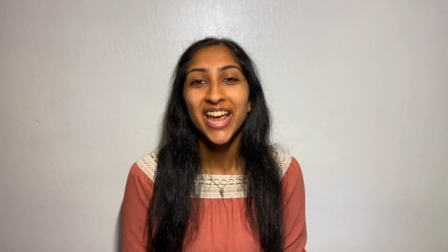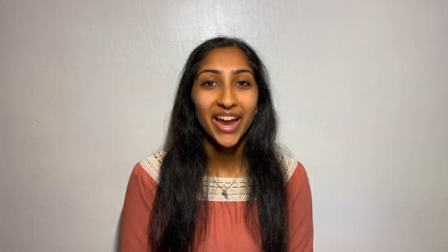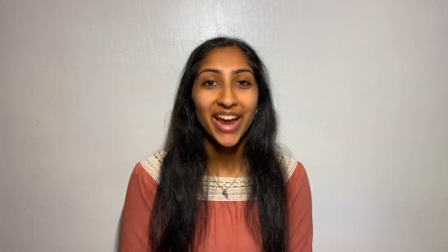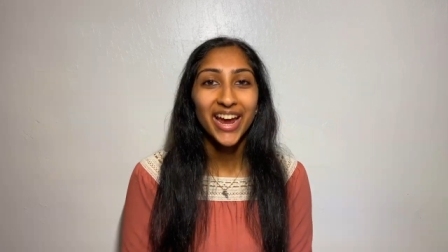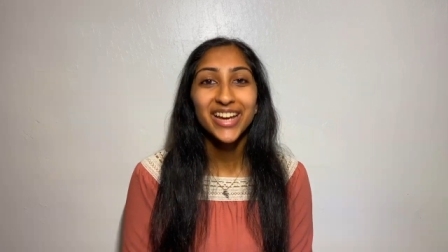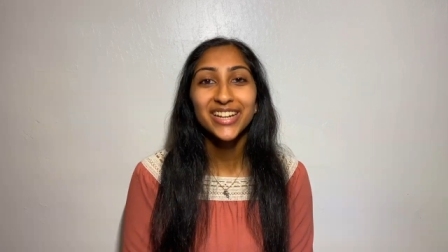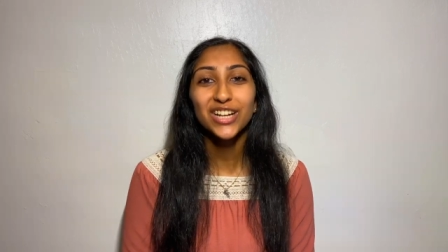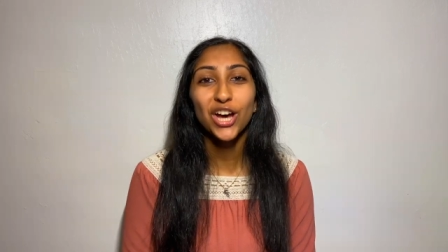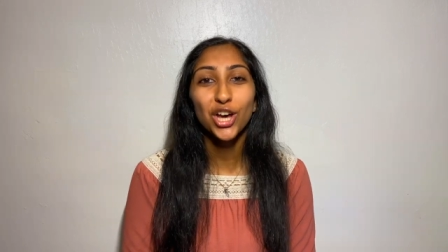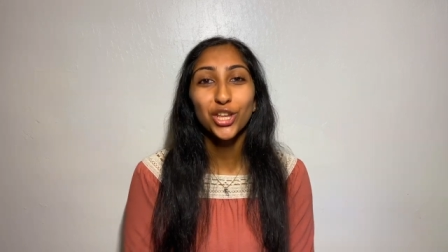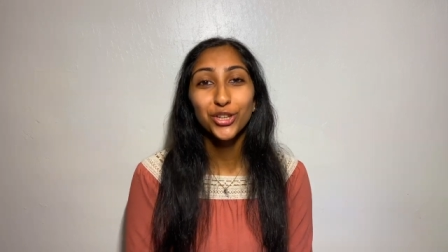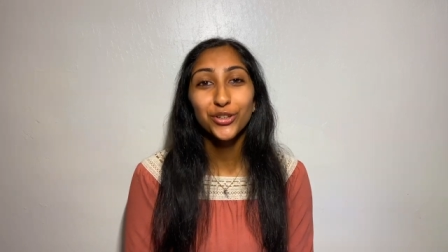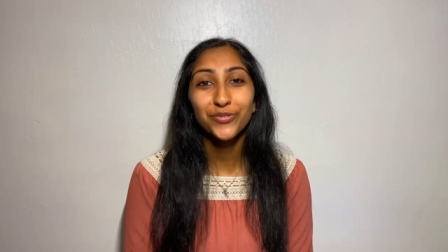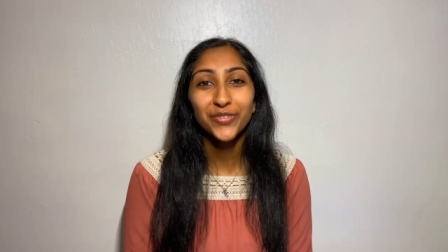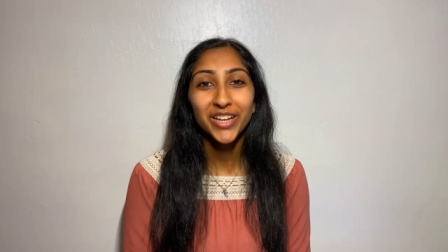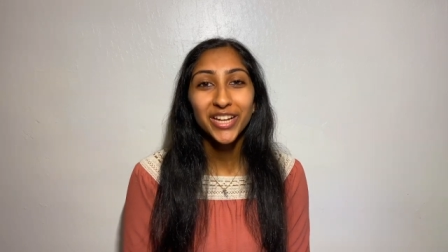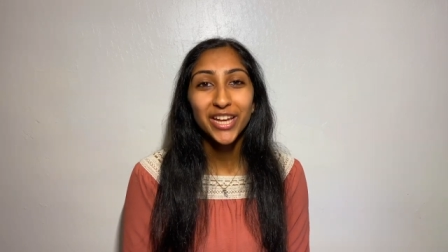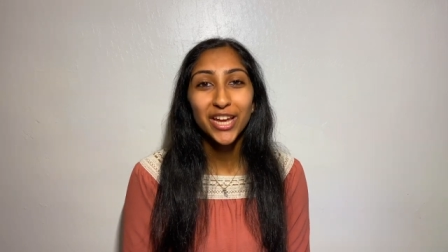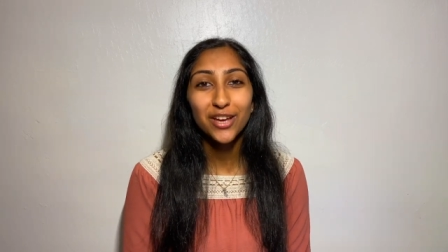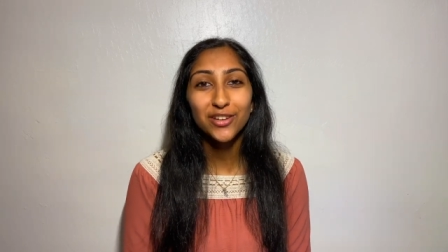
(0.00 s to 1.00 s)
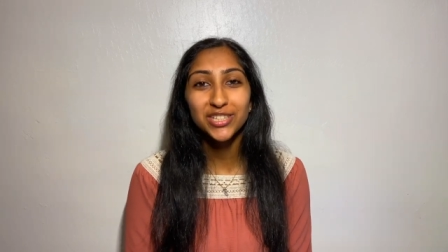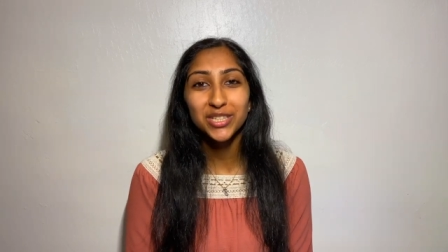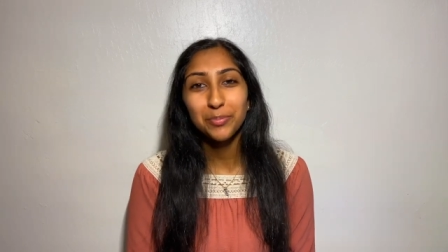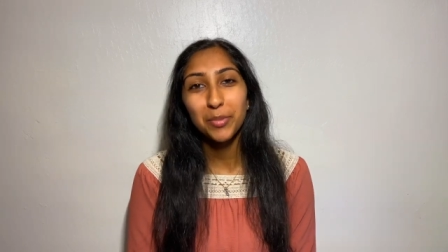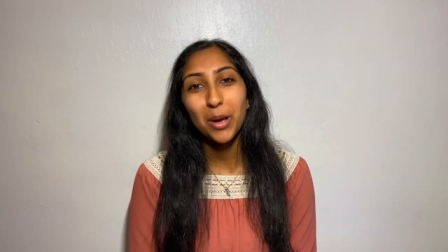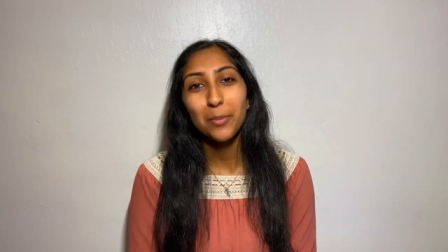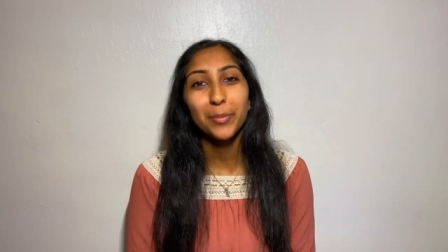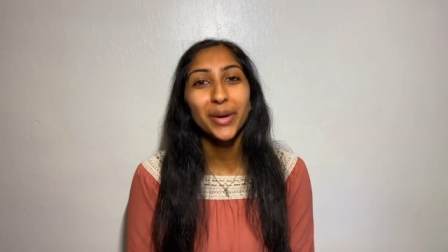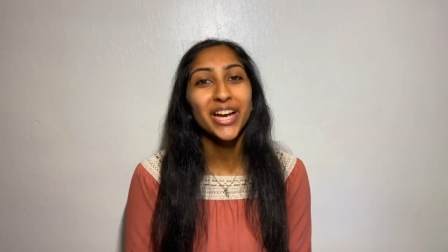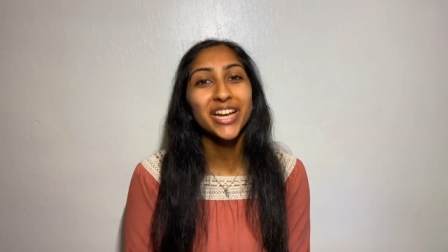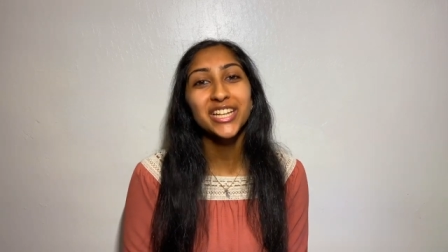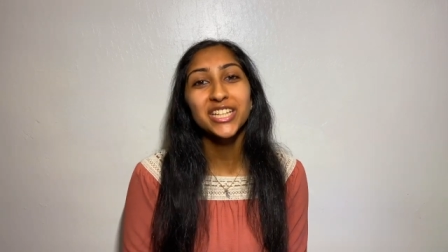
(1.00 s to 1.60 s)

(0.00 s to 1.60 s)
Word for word: and other videos about my